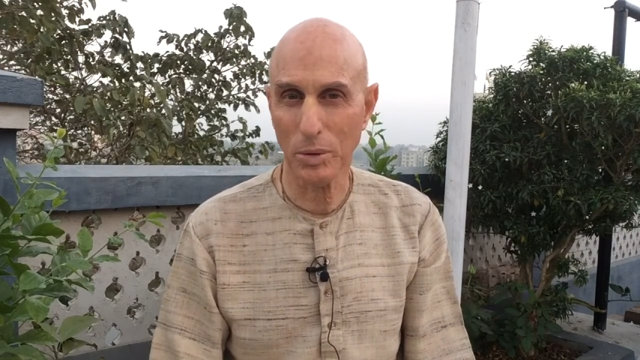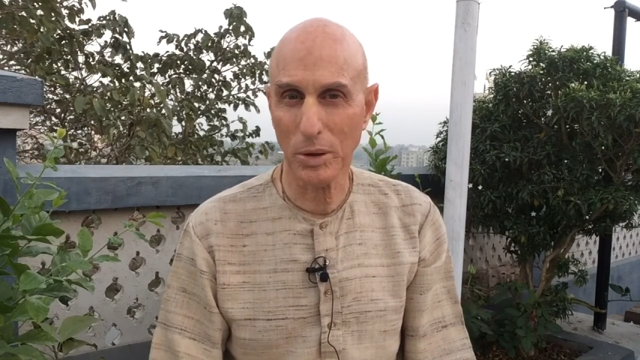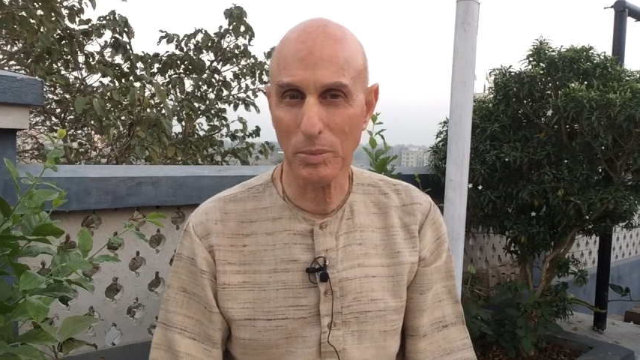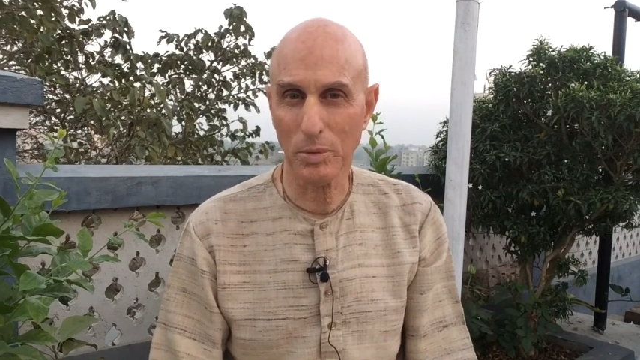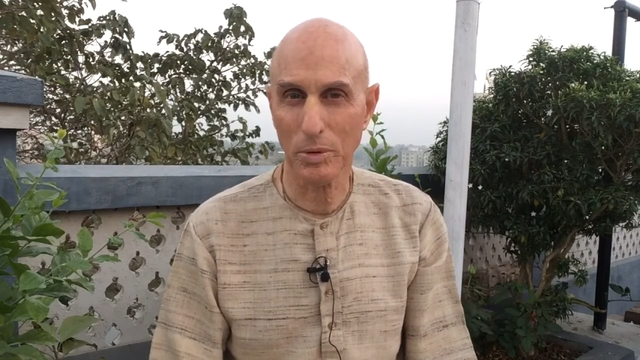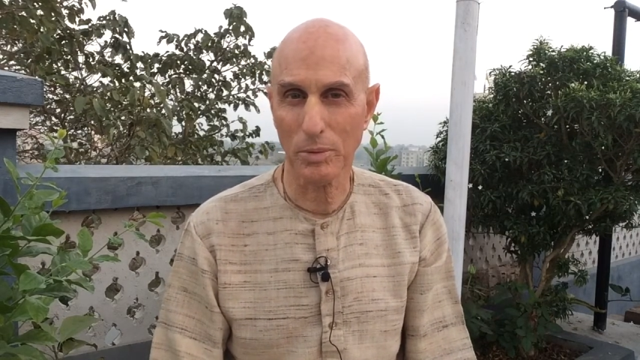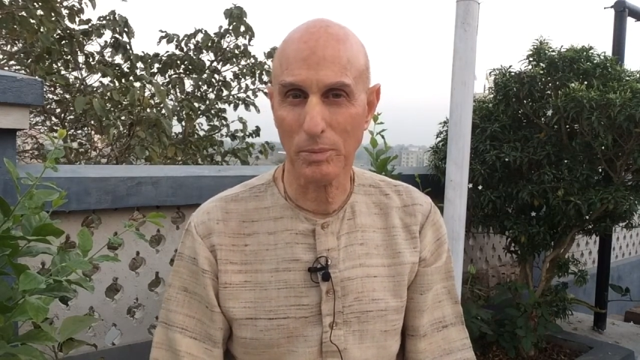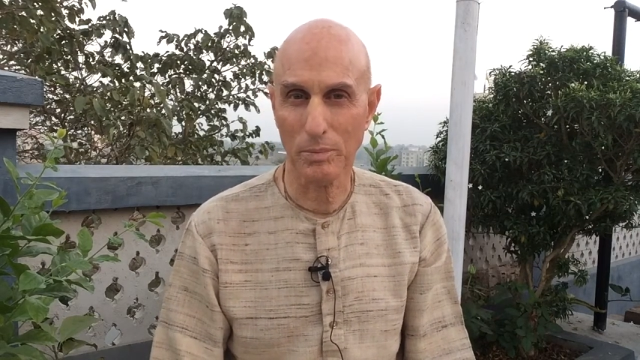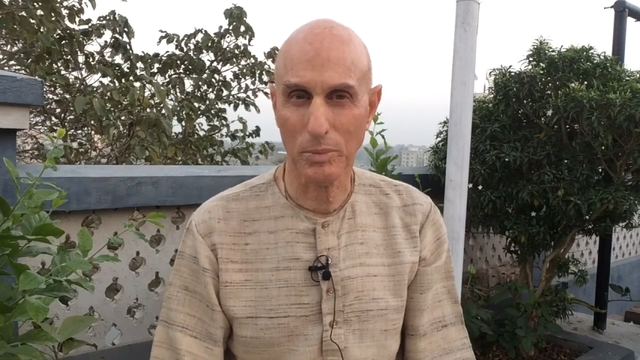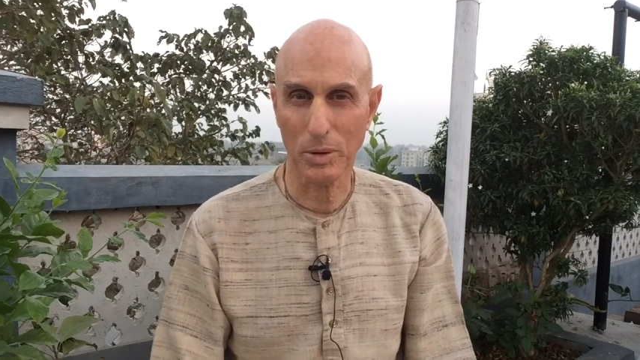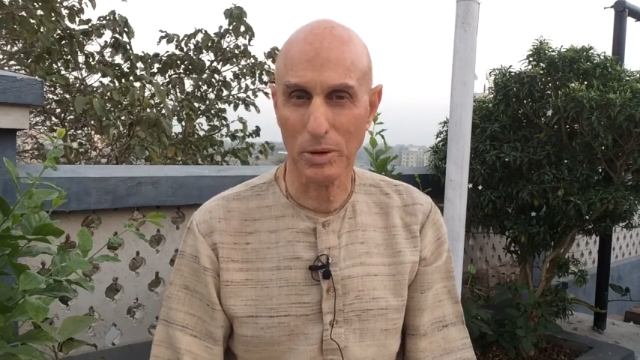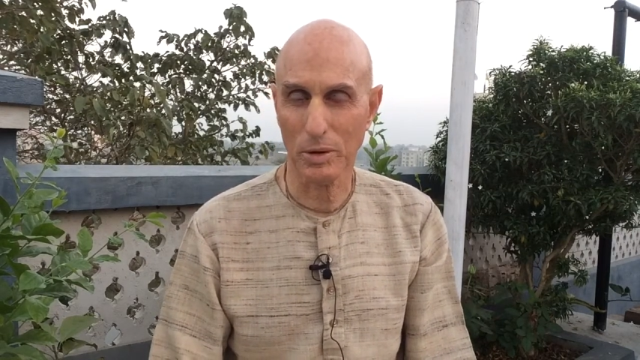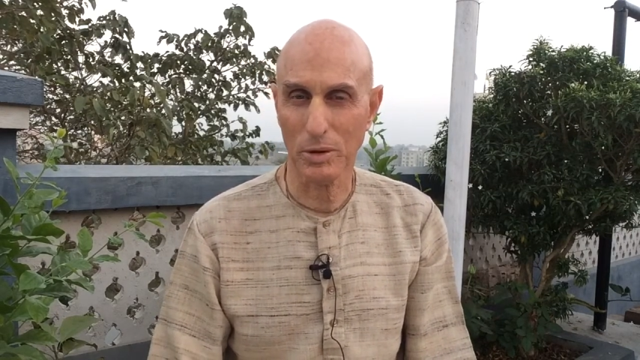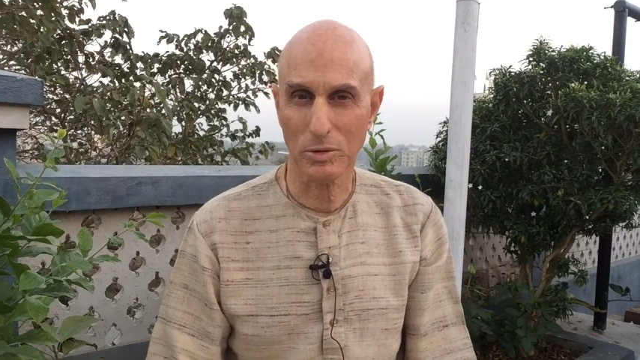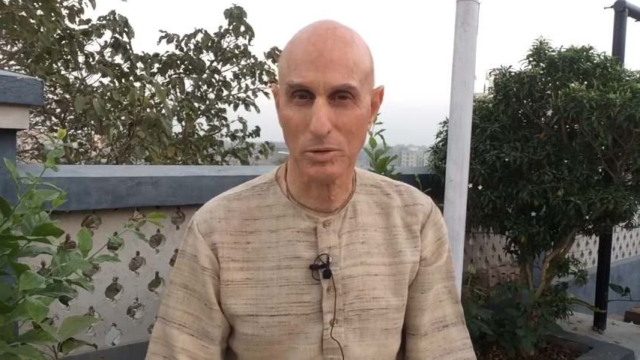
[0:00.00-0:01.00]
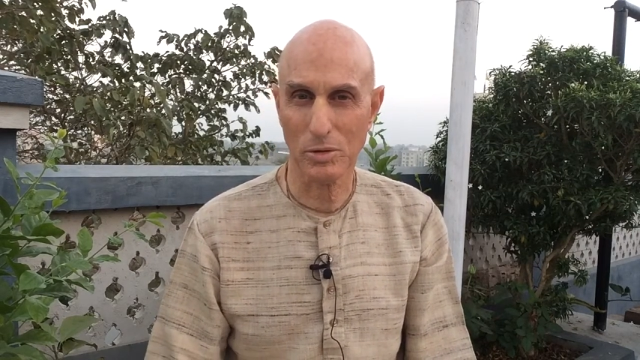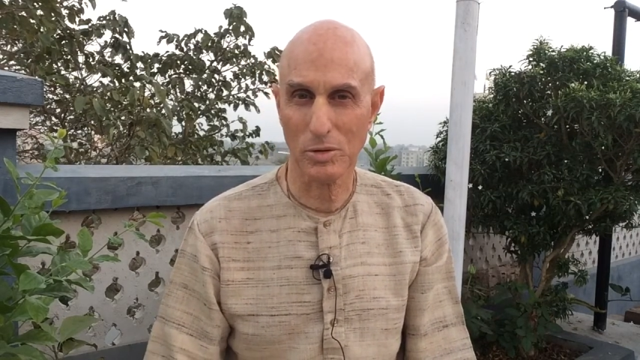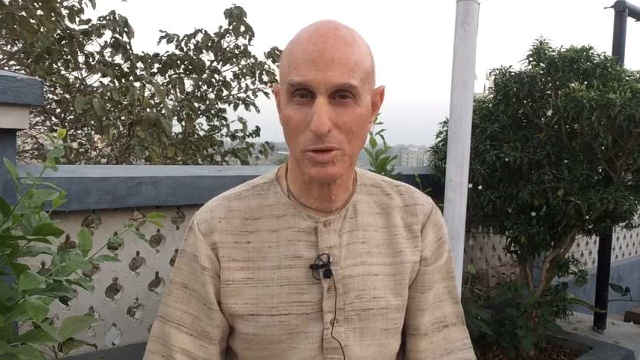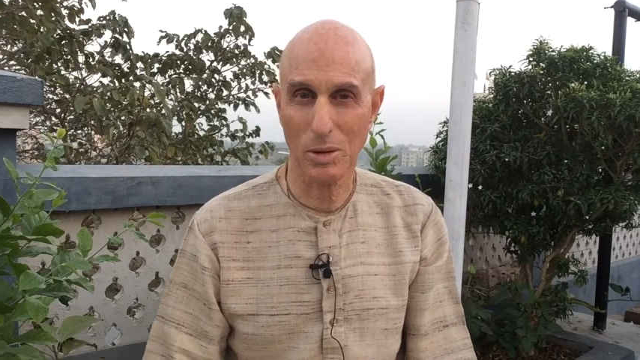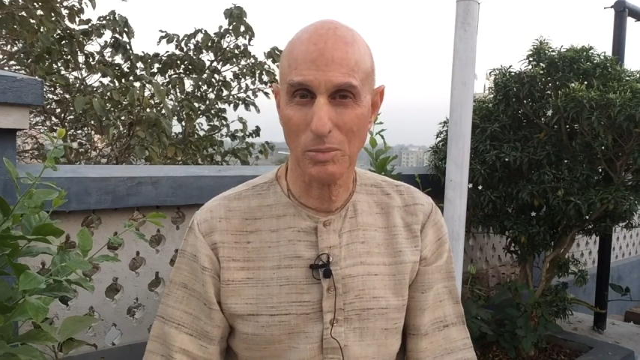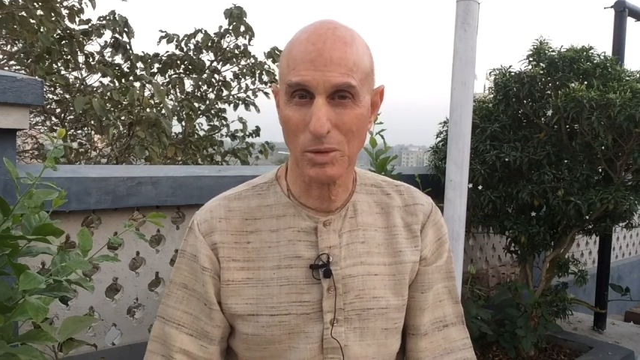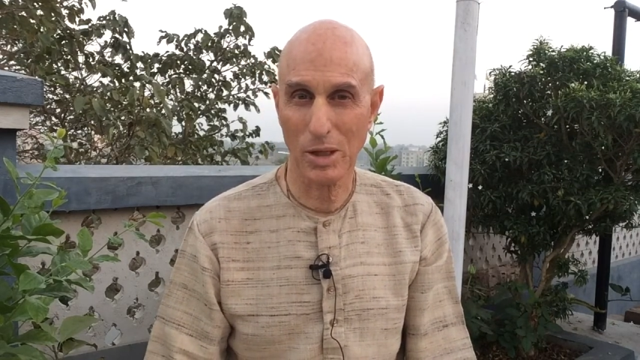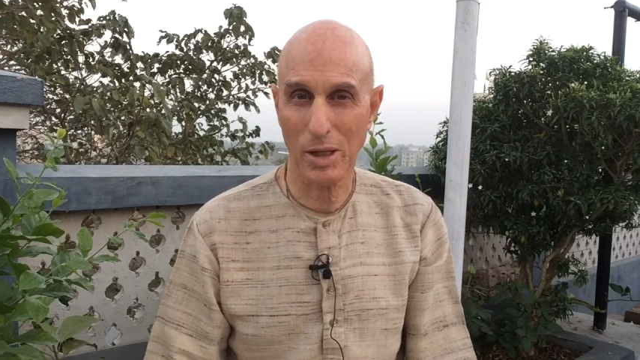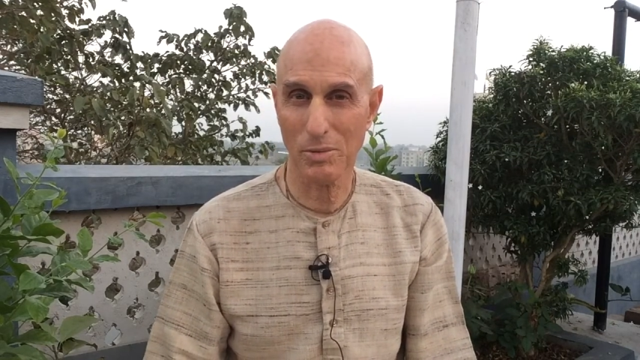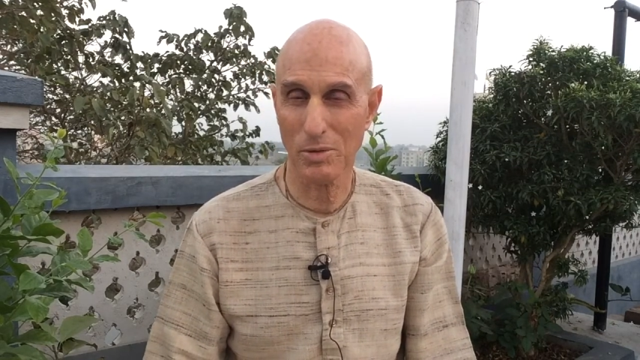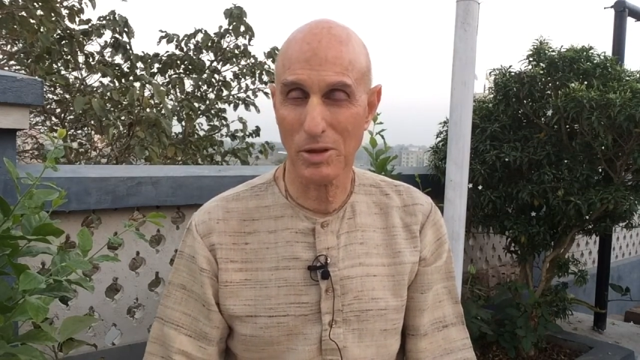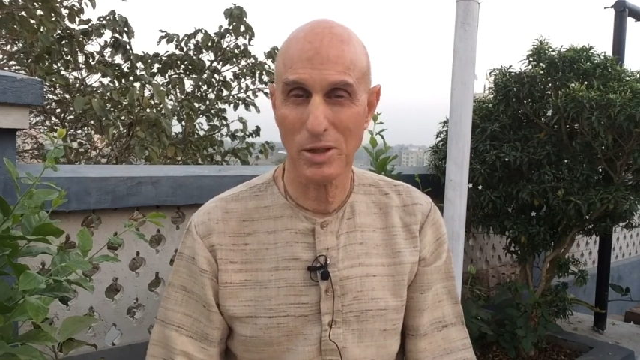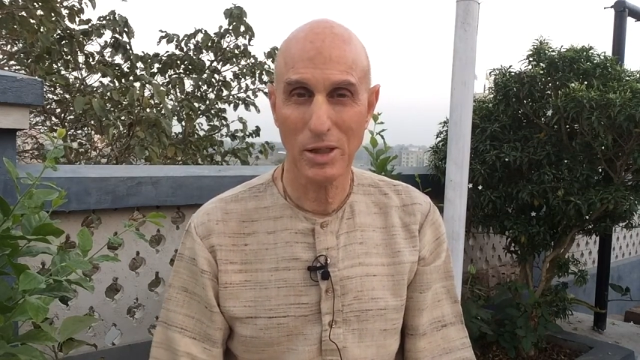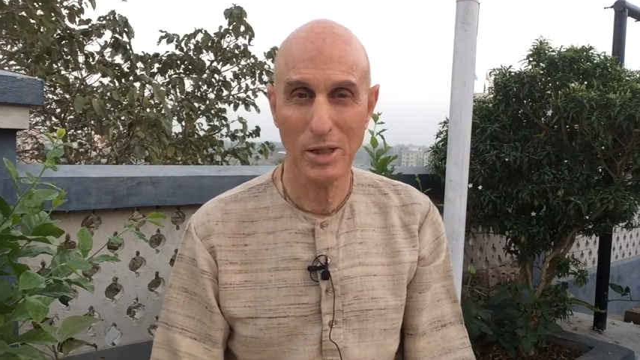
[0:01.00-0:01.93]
people, because sometimes